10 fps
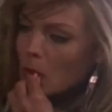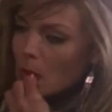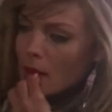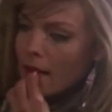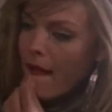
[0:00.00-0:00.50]
and
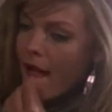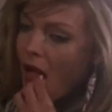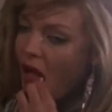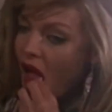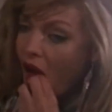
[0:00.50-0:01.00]

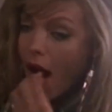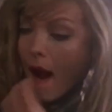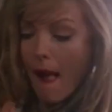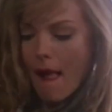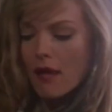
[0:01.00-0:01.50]
spontaneity.
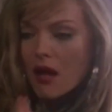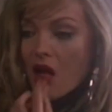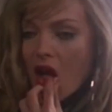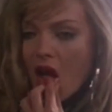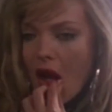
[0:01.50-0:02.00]

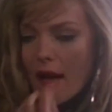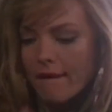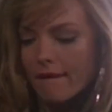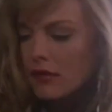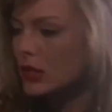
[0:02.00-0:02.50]
She
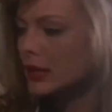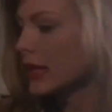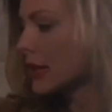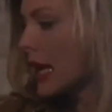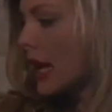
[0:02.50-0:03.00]
shows up late,